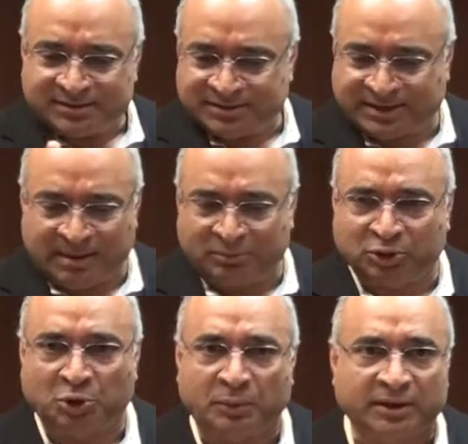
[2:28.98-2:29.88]
Skim
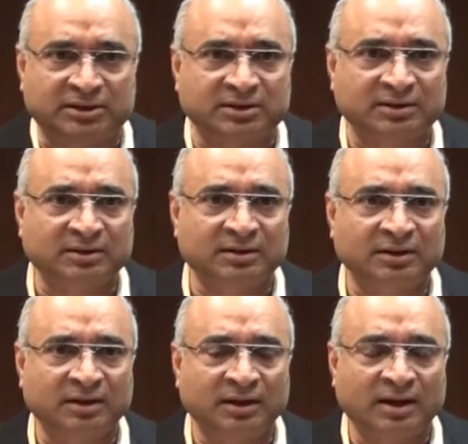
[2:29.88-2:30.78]
through it
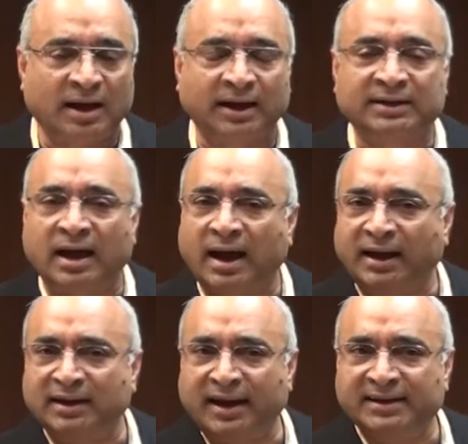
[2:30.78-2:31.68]
and
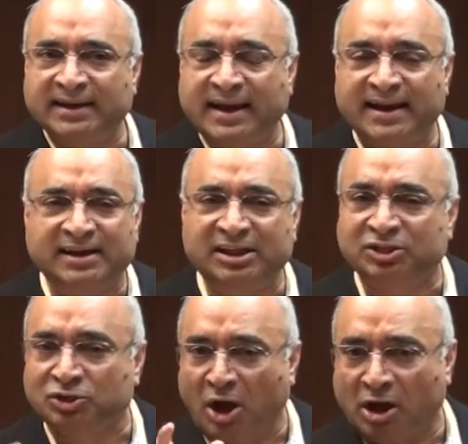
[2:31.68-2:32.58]
highlight any
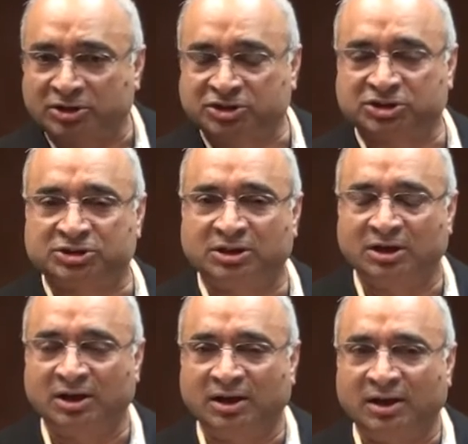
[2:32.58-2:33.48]
thoughts
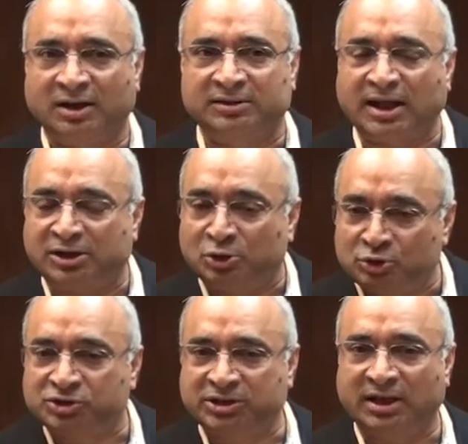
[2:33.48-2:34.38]
that
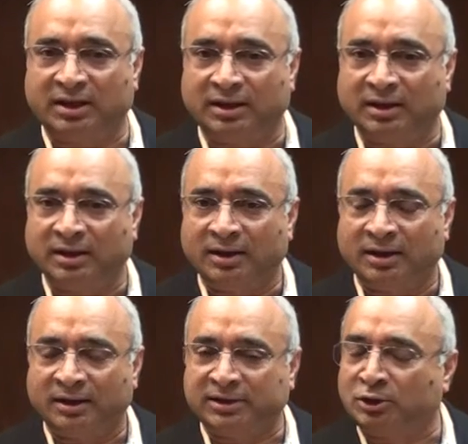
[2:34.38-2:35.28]
you see
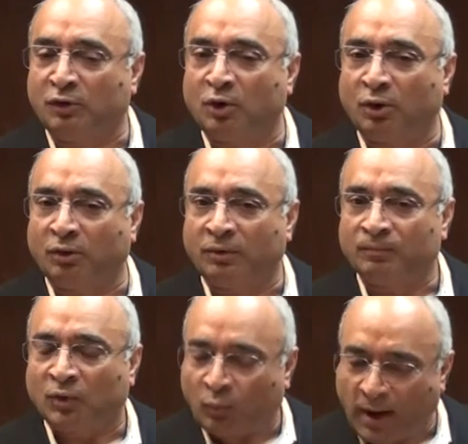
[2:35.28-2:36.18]
that you go,
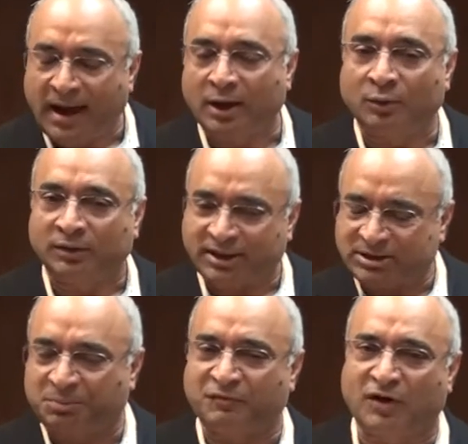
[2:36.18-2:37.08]
wow,
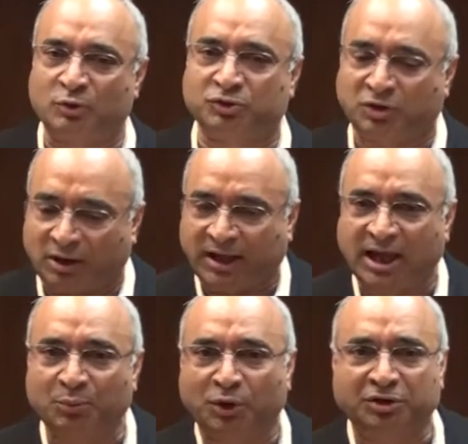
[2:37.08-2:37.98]
that's a profound thought.
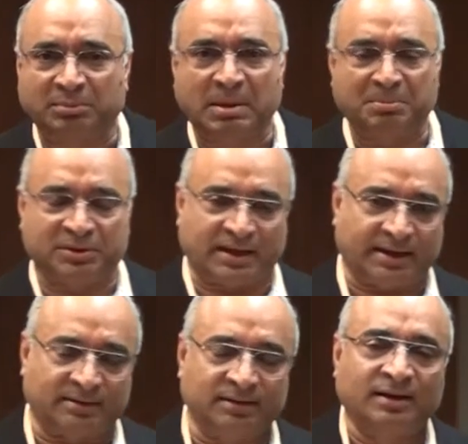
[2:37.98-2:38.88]
I want to remember
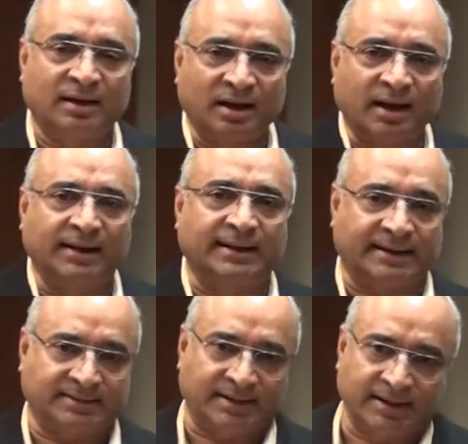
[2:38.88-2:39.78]
that.
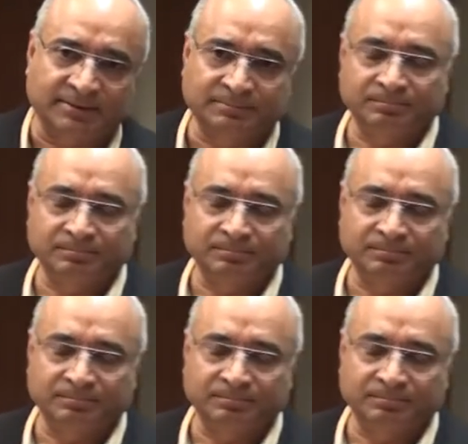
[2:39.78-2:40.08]
Highlight that.